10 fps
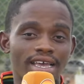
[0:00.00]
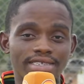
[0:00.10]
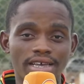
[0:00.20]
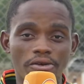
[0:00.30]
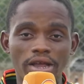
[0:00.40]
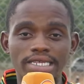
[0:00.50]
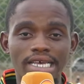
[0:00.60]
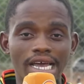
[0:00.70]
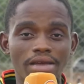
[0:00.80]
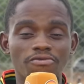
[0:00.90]
It's a great
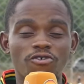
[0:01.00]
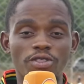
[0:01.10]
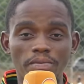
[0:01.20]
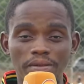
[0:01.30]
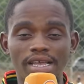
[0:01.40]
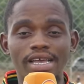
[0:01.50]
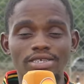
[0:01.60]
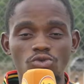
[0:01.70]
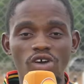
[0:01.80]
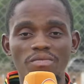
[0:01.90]
time for the
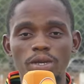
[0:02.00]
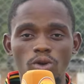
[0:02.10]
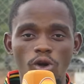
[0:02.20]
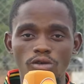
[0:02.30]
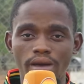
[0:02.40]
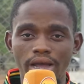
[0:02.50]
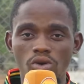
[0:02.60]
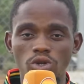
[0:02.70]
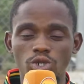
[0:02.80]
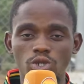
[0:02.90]
players who have been called by
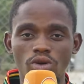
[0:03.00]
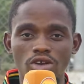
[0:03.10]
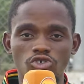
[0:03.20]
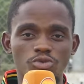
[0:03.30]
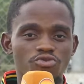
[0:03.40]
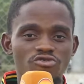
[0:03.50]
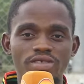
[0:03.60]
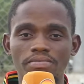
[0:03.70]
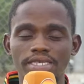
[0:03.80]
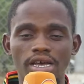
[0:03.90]
Coach Otuado to
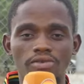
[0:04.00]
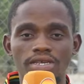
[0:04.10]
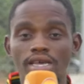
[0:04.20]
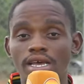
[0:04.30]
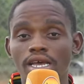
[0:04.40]
prove themselves.